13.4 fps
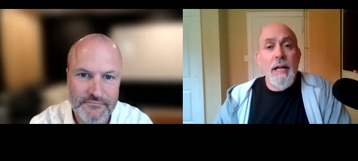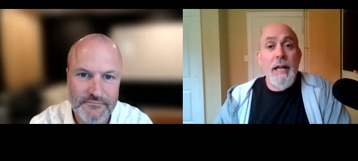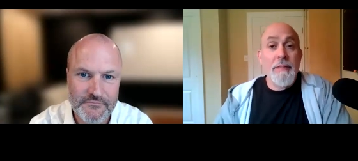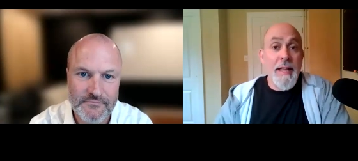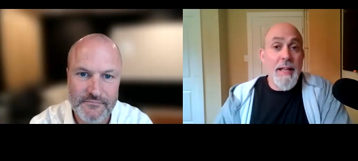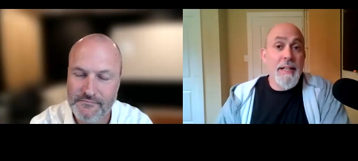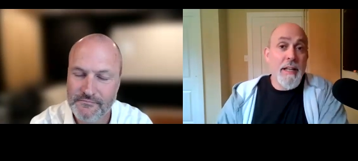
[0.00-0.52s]

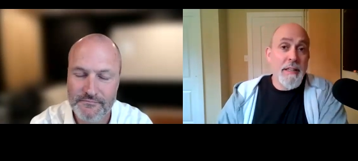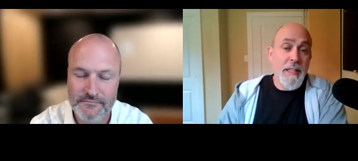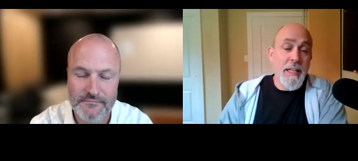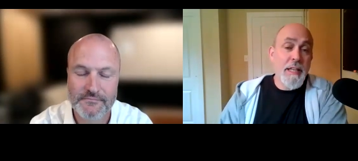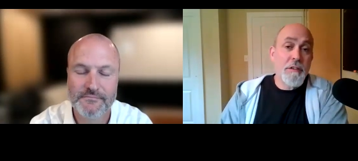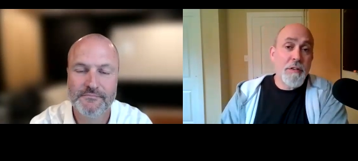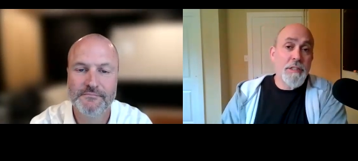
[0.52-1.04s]
Speaker 1: And that I
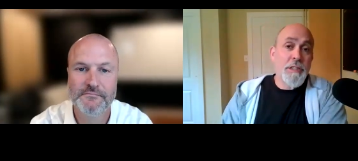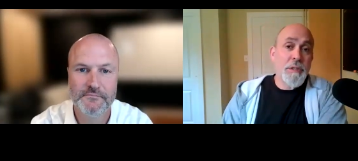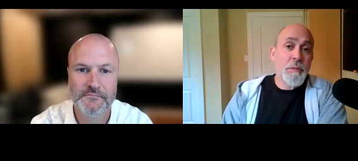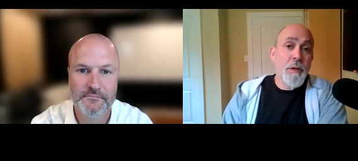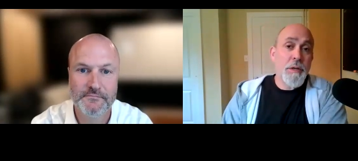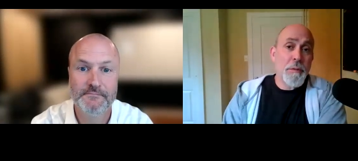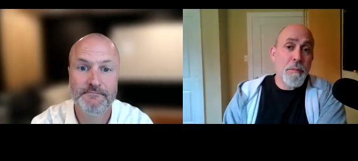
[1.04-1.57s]
think, Chris, is
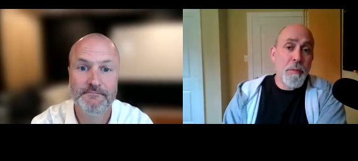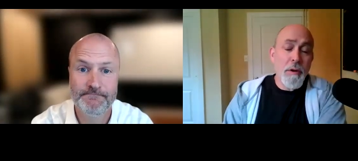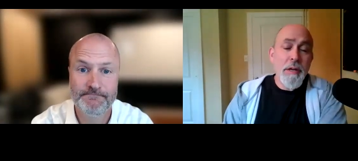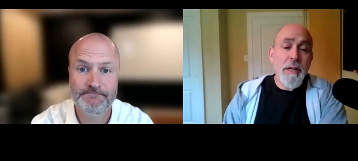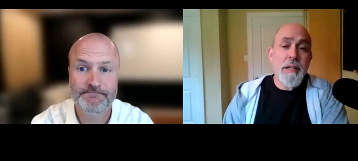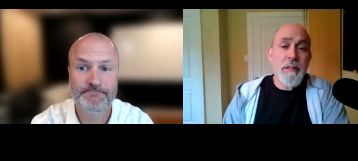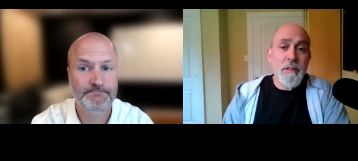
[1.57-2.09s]
what you're
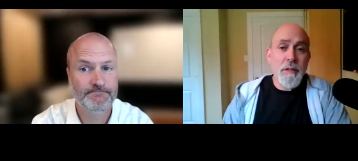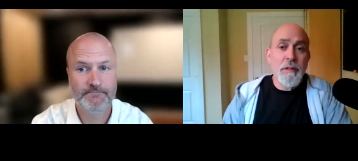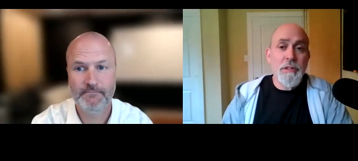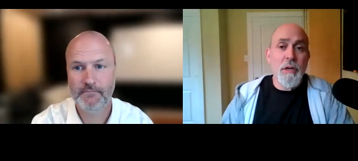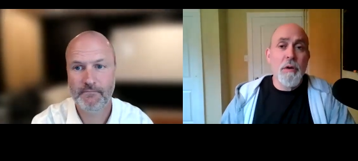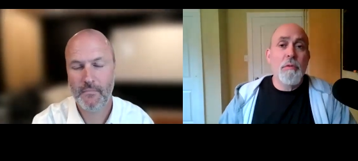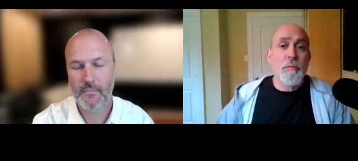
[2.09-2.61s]
pointing to.
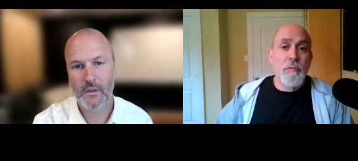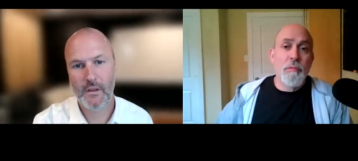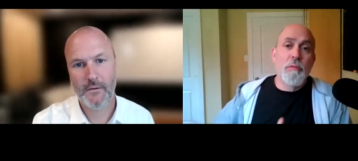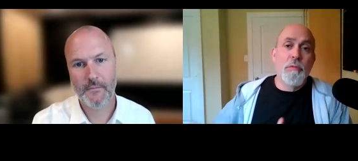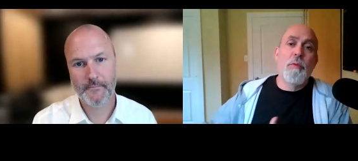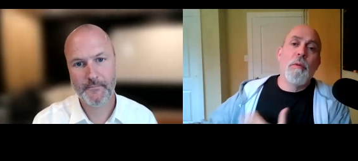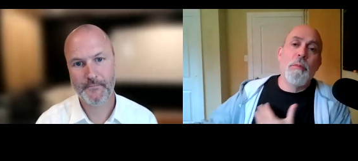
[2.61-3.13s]
So
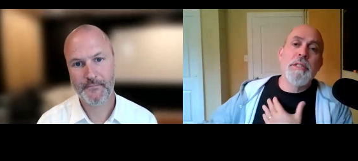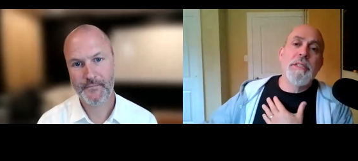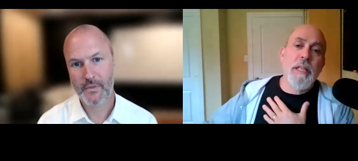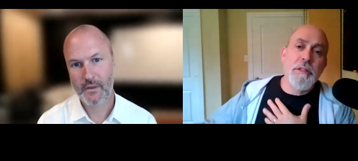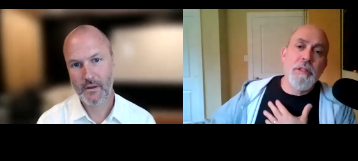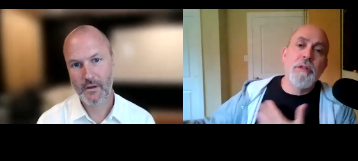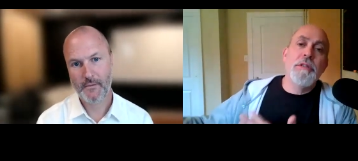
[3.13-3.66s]
when we
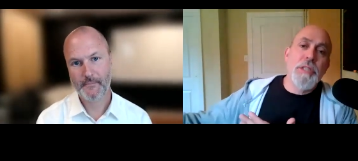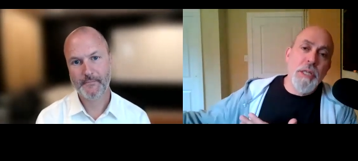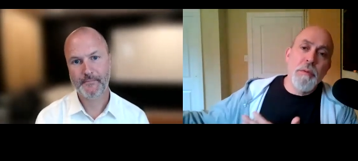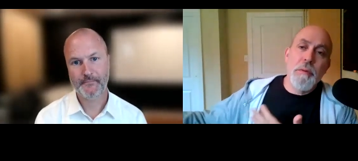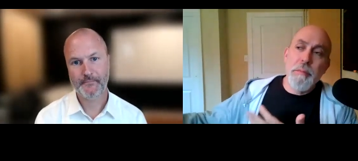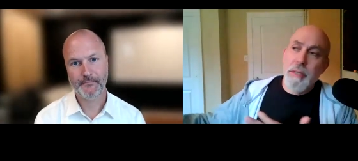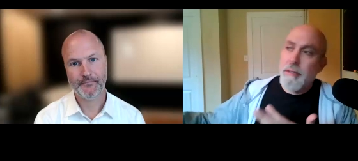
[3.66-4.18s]
say
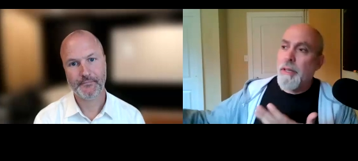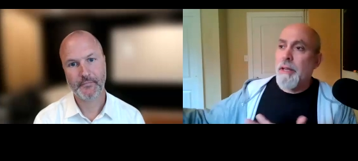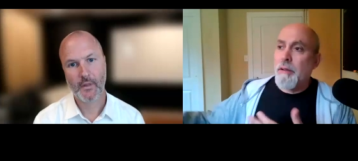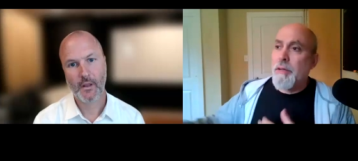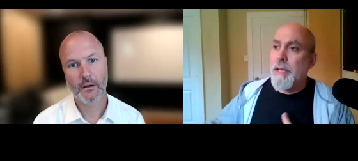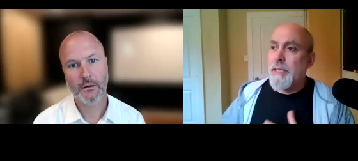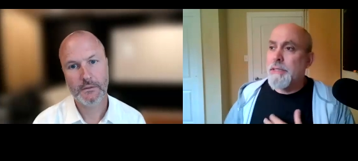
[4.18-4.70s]
douchey, we mean
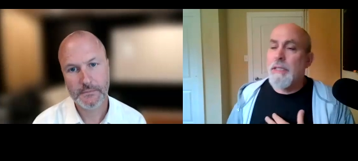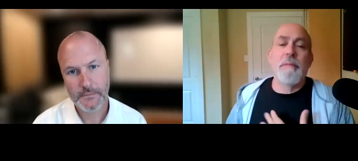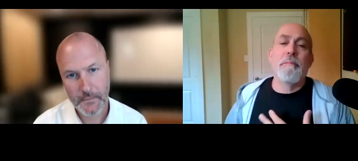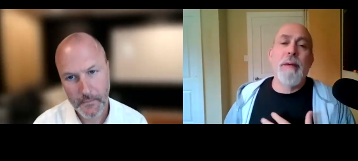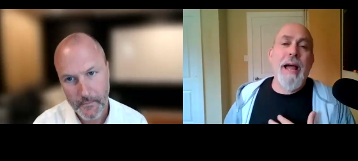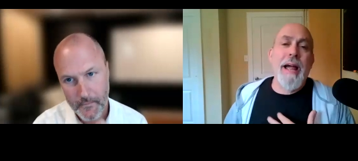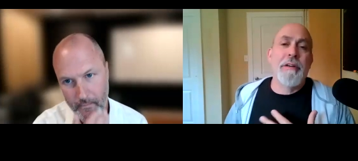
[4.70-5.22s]
like, okay, is it
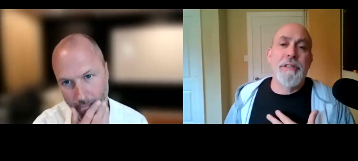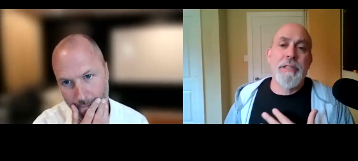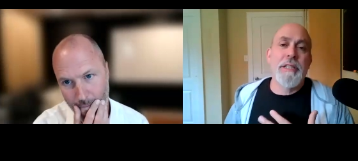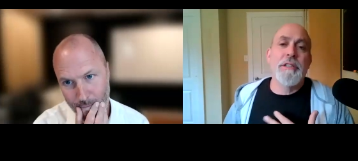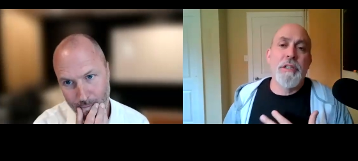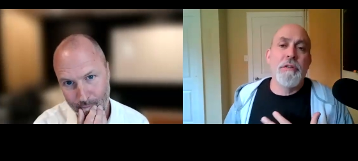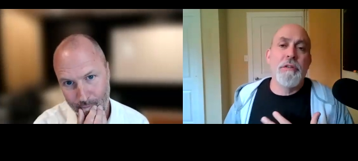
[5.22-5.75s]

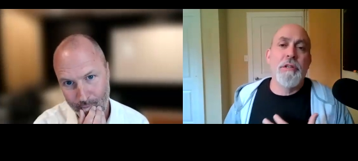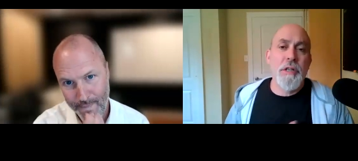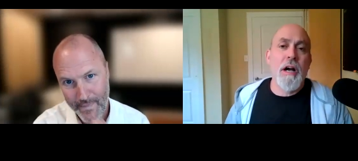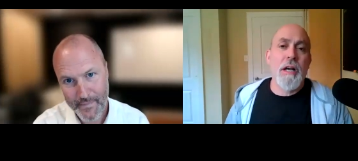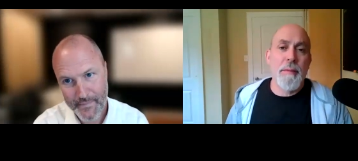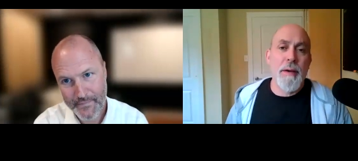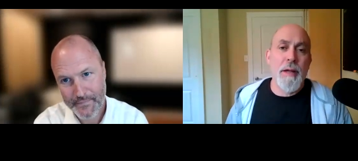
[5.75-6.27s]
embarrassing to you to
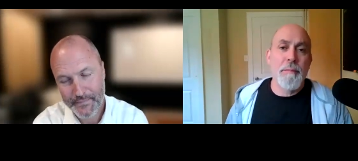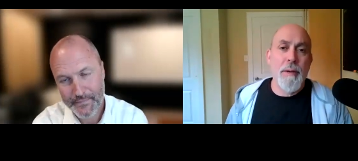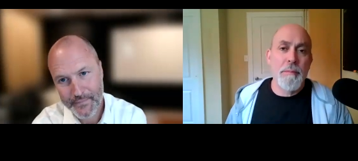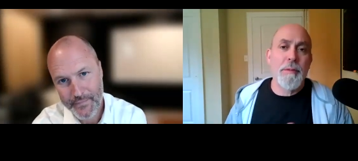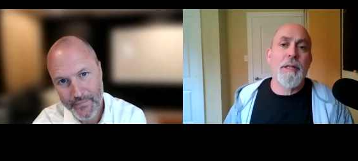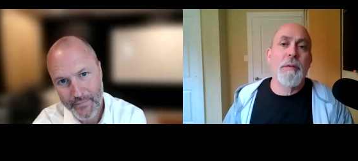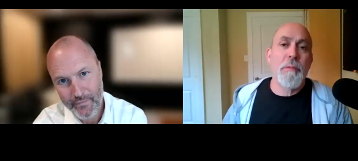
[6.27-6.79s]
talk about it
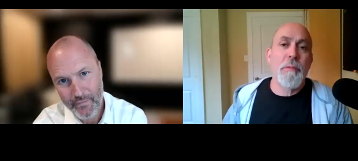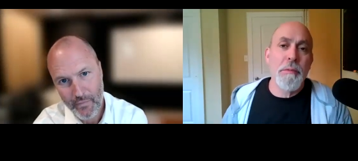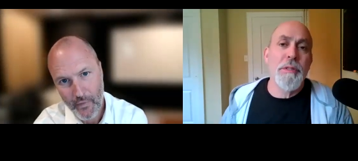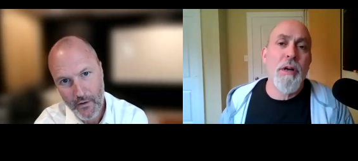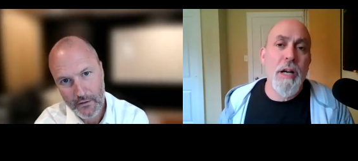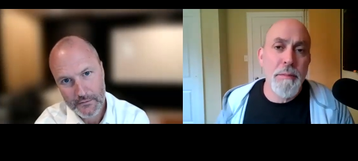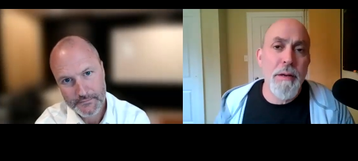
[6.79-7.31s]
publicly? When we
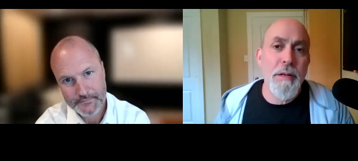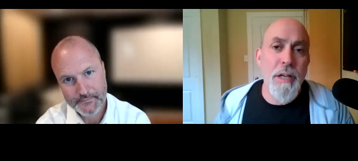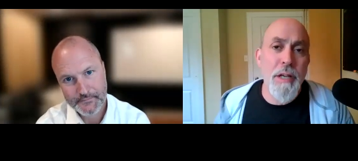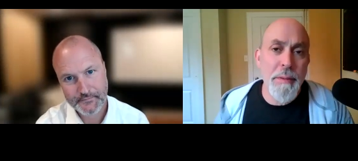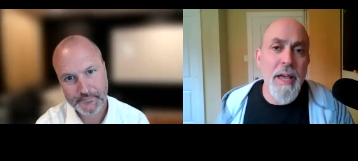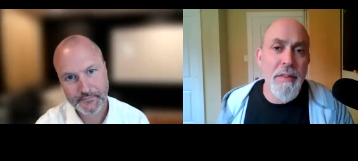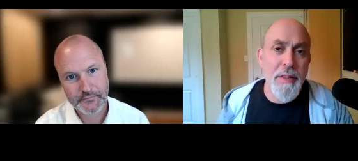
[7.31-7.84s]
talked about
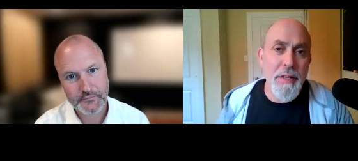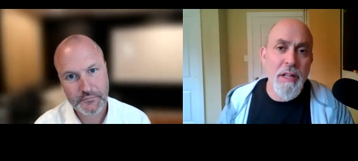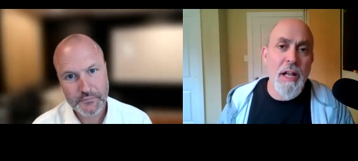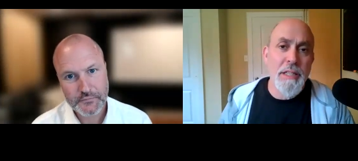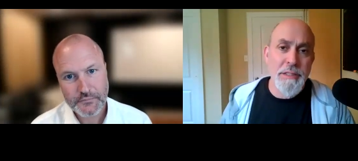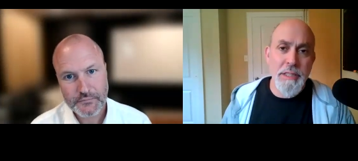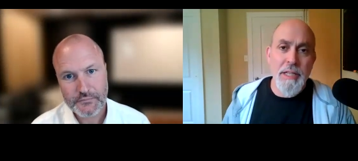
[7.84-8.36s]
coming out of the
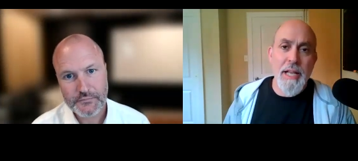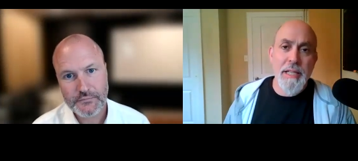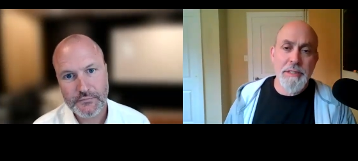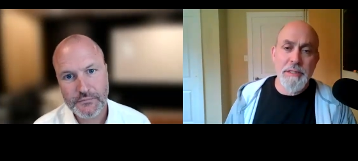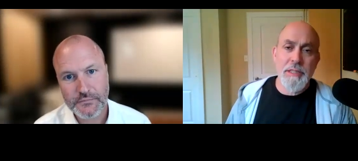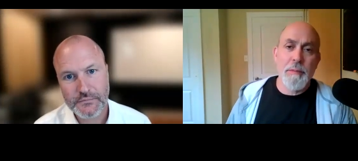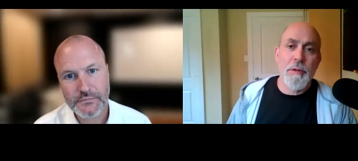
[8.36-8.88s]
closet
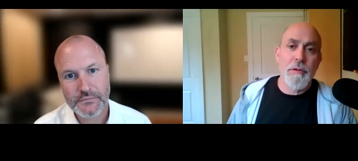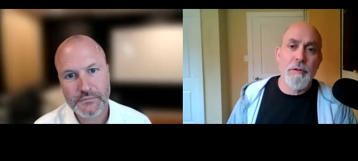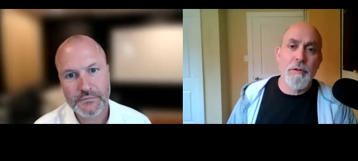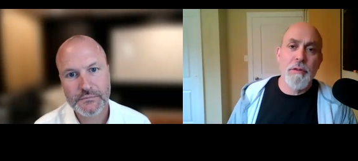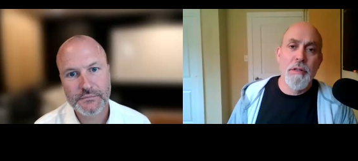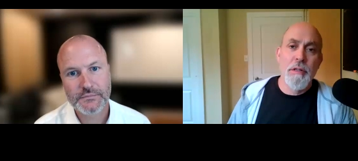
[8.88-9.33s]
as someone